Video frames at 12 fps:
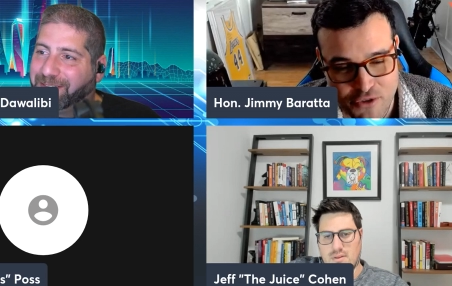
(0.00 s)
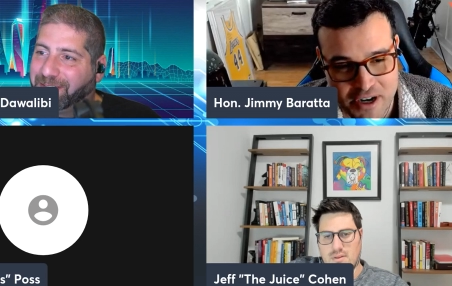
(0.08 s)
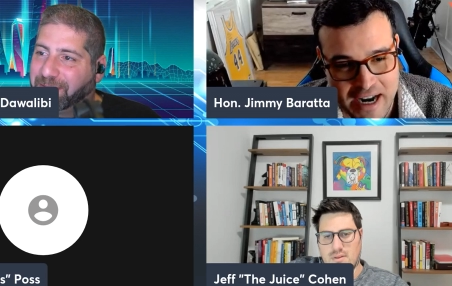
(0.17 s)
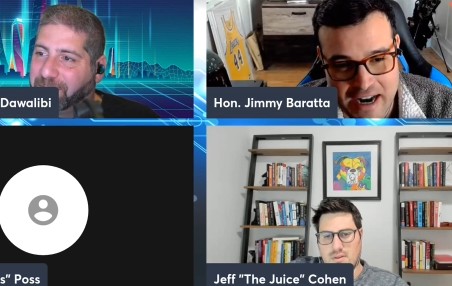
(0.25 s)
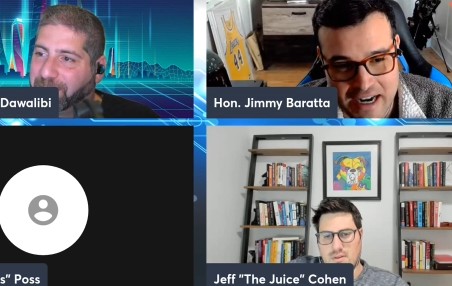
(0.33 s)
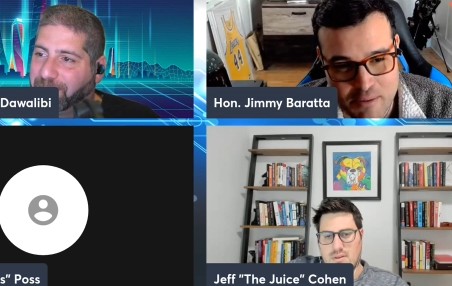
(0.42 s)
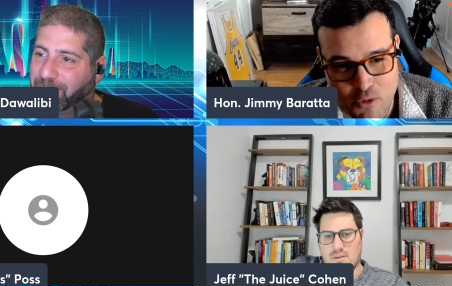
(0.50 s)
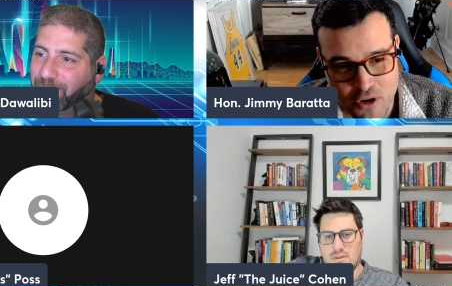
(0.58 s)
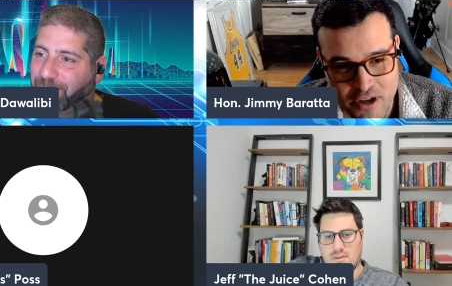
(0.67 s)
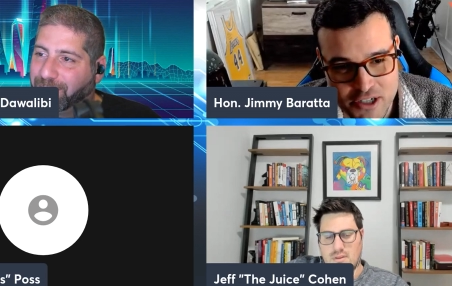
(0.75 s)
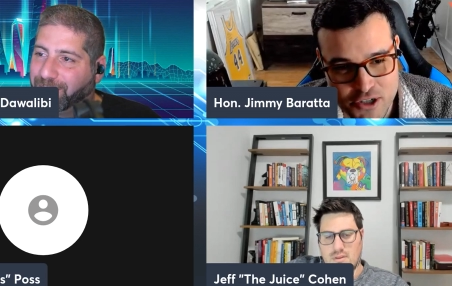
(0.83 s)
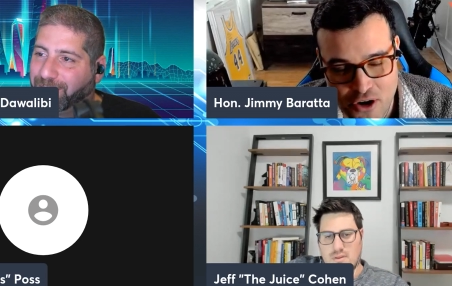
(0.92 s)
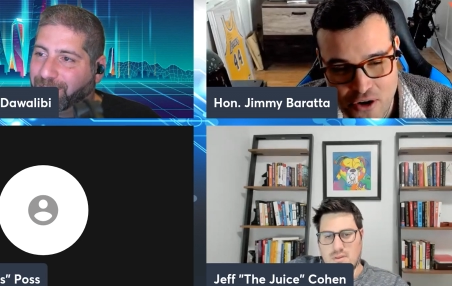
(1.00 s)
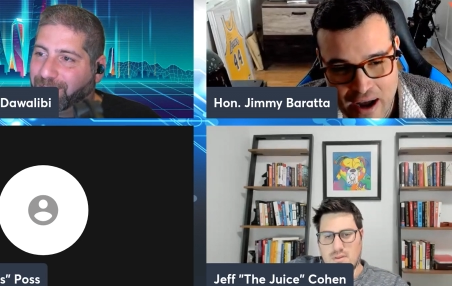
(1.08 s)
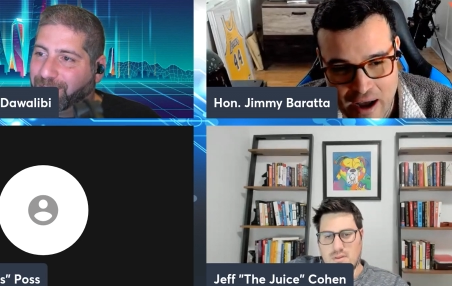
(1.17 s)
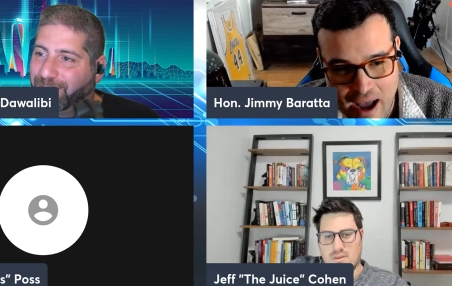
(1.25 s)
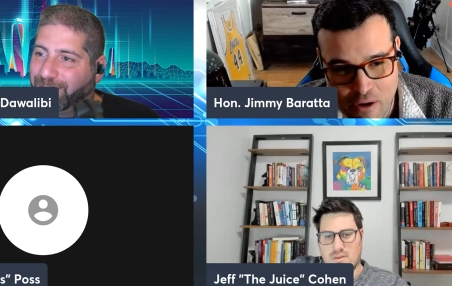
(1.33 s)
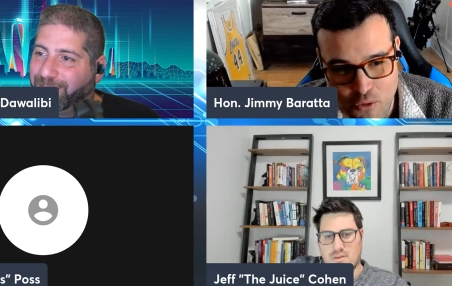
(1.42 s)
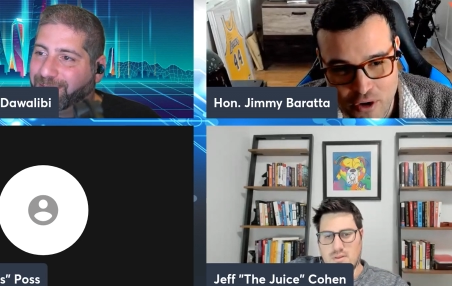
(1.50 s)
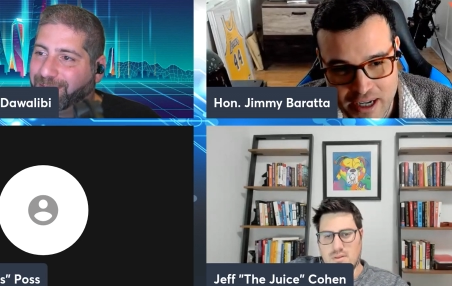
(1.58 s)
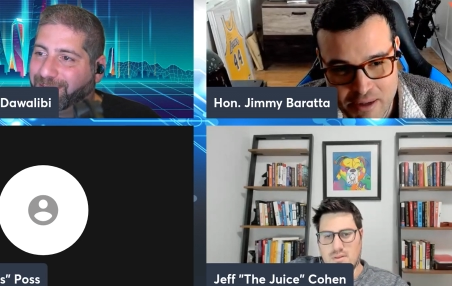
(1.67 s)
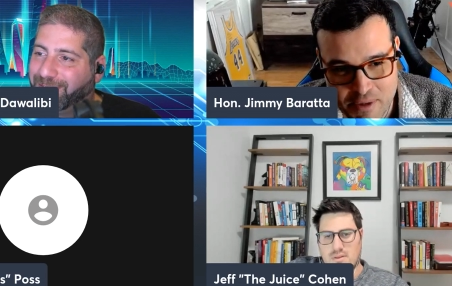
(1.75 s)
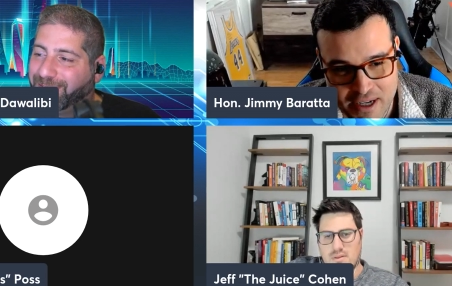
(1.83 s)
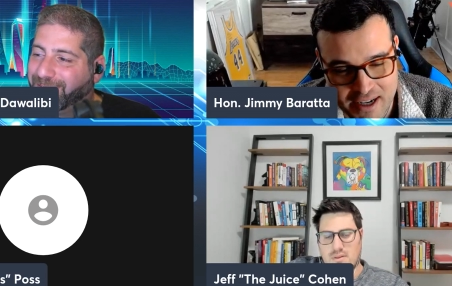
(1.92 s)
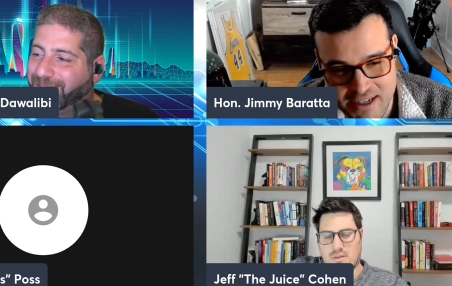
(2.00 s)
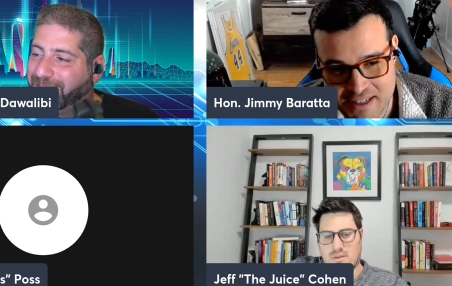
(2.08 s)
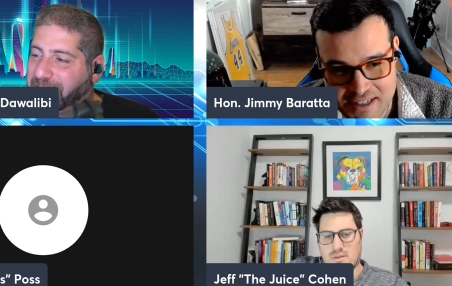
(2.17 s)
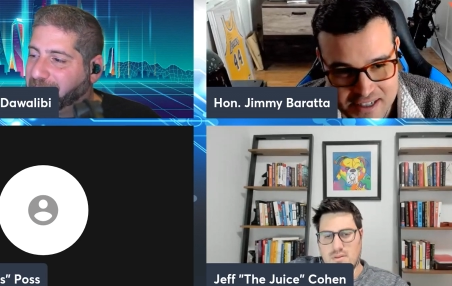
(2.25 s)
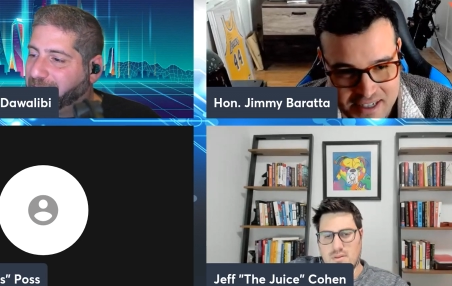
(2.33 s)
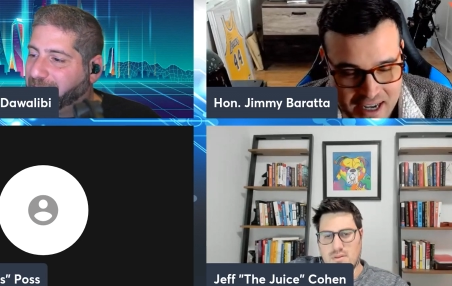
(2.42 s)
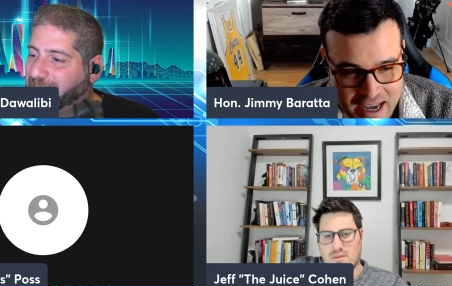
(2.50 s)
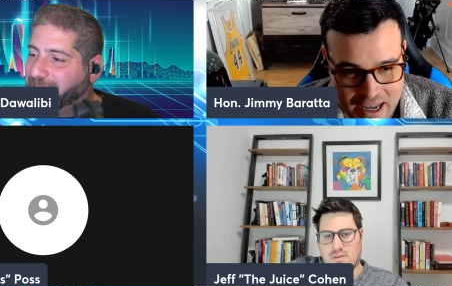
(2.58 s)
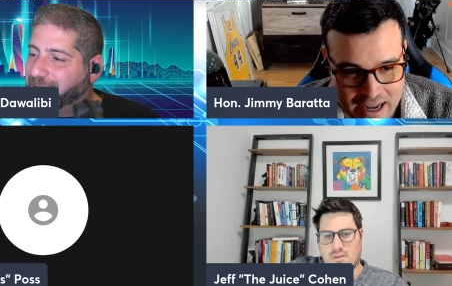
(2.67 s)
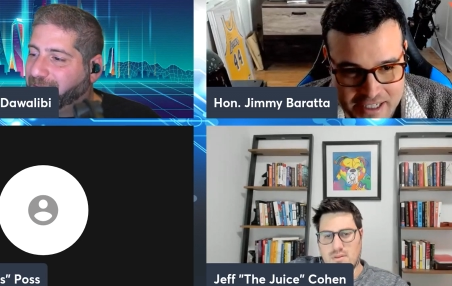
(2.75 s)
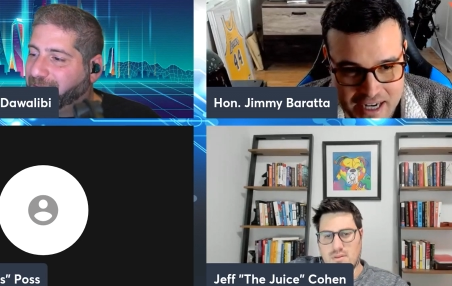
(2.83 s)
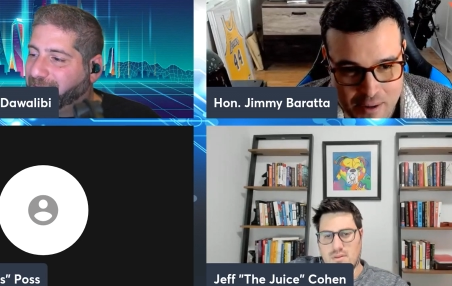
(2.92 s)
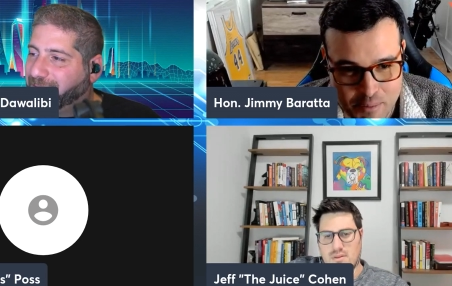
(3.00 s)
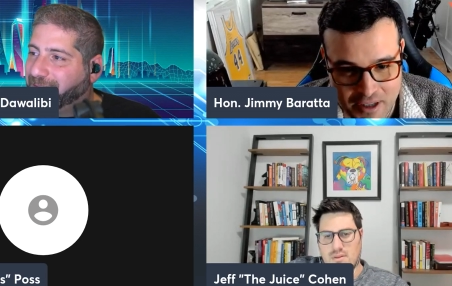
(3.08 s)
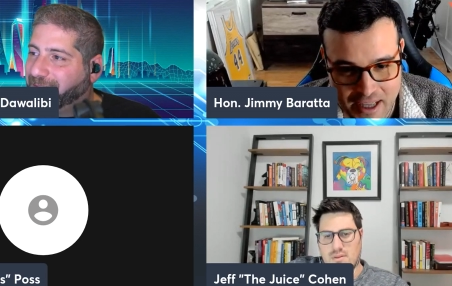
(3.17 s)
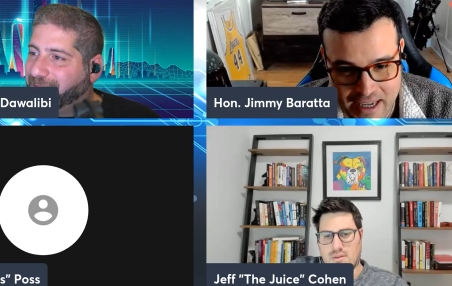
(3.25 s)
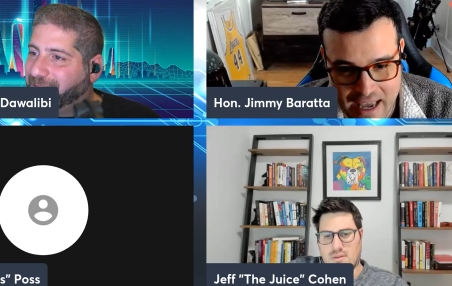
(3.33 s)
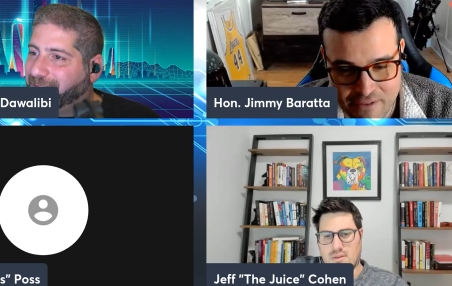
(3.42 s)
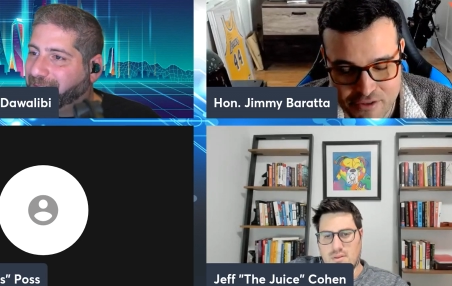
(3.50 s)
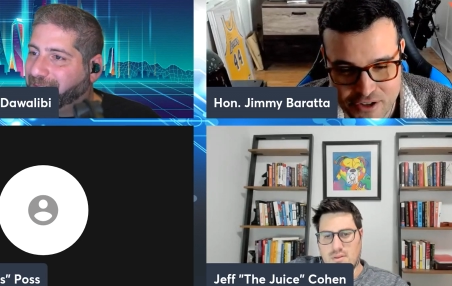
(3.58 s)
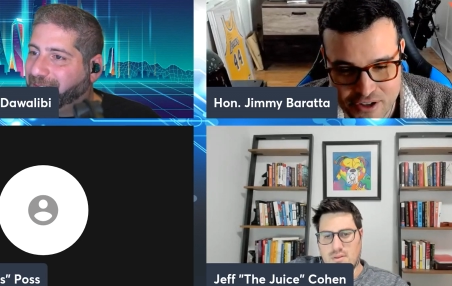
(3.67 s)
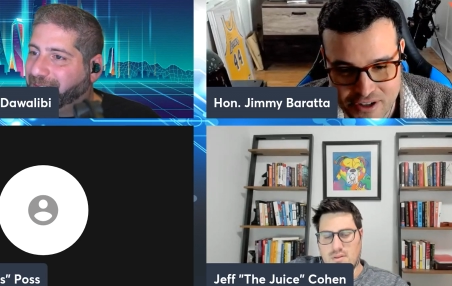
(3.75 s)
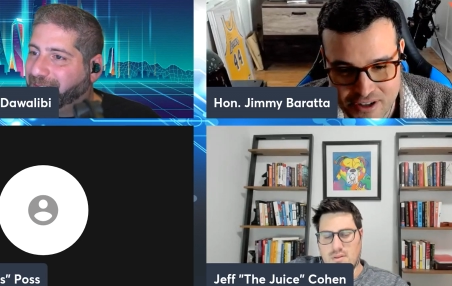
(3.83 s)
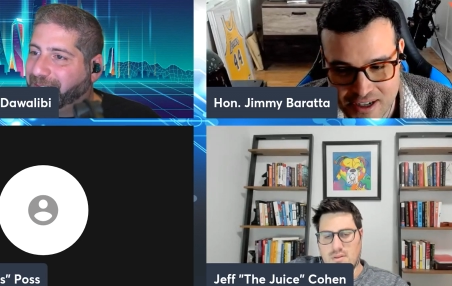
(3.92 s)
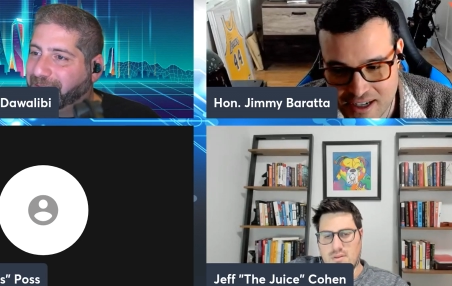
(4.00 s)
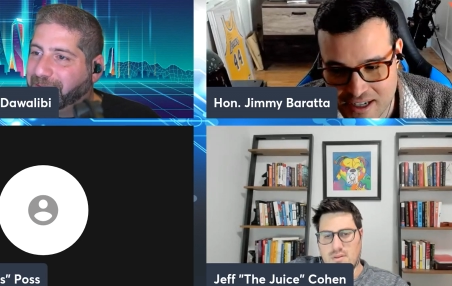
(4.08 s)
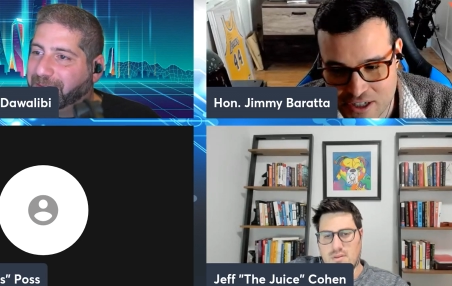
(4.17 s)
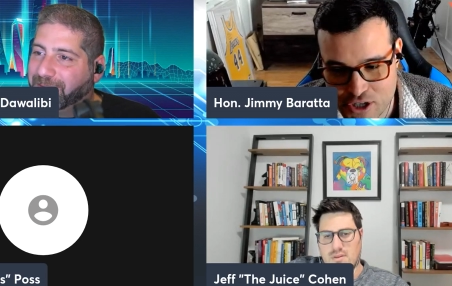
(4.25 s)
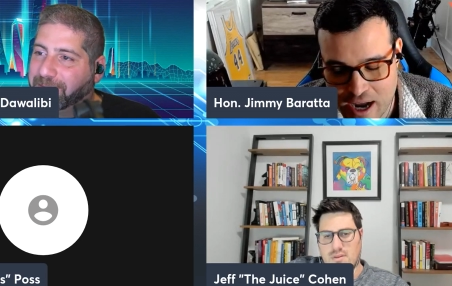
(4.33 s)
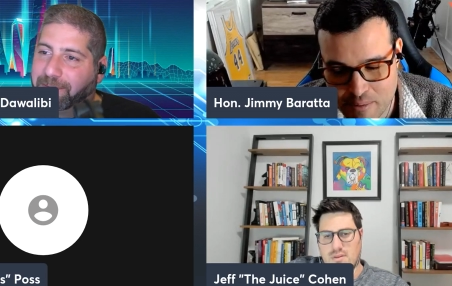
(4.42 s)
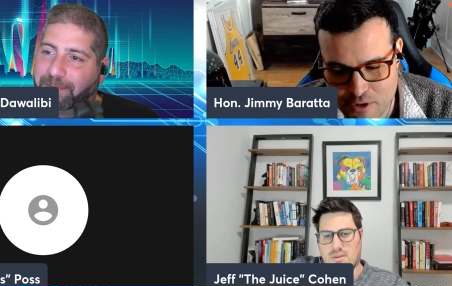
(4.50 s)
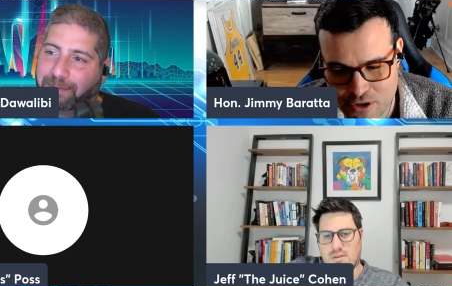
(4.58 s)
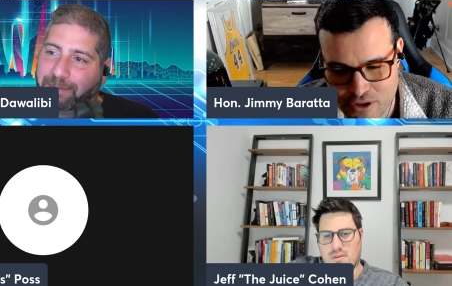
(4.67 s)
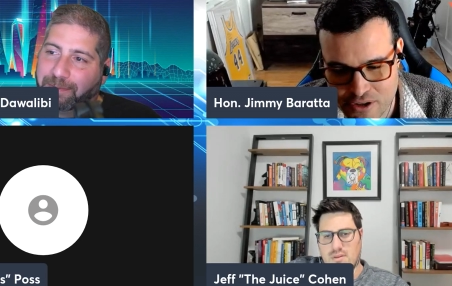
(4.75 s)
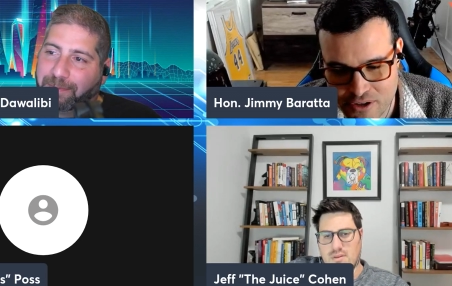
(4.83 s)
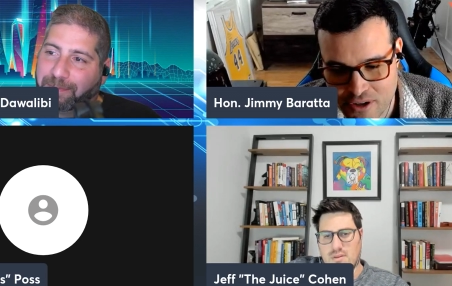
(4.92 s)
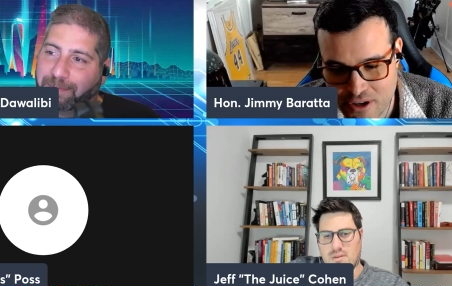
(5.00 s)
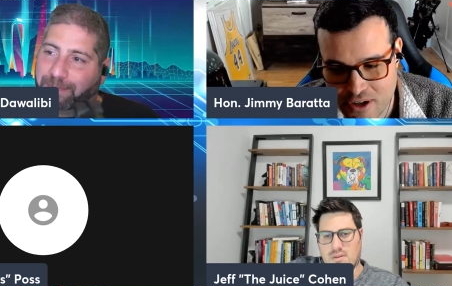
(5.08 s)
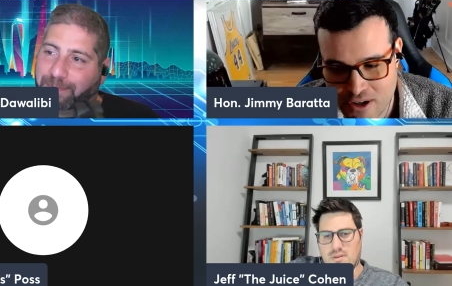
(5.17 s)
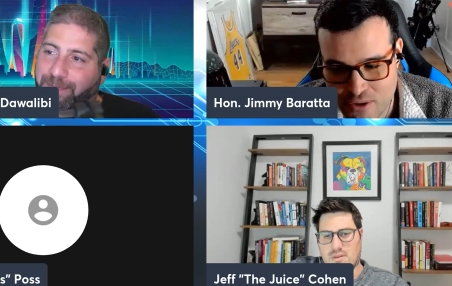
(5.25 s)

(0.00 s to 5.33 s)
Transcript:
Speaker 1: Fortnite anymore, so I, I wouldn't, because I, I stopped playing after uh, chapter.